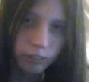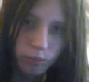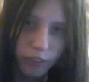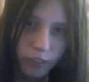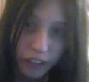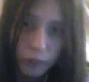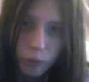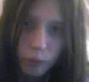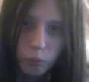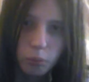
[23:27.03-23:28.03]
they
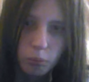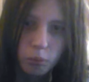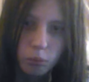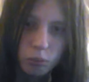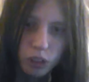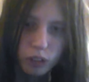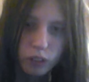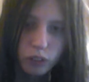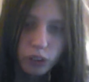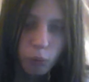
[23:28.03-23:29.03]
do
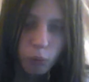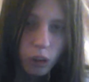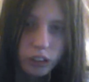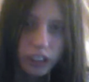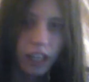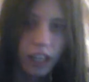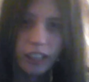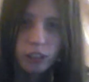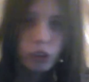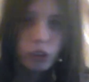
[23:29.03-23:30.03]
use wands.
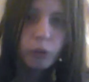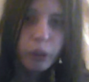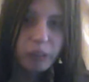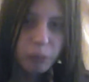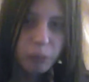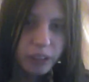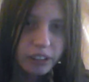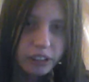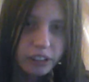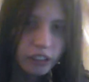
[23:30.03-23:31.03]
I don't know any
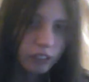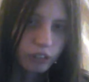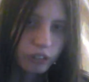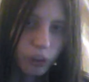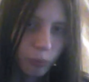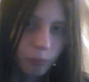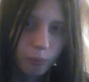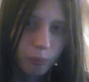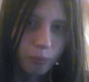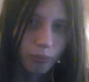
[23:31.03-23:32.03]
Wiccans, so
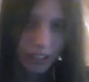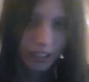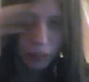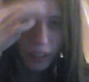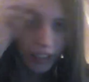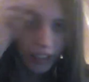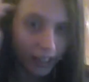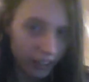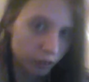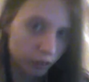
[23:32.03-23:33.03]
that's why I
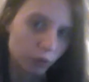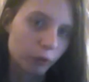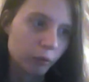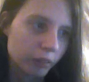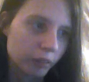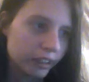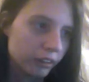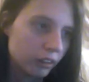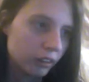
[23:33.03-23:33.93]
had to Google it.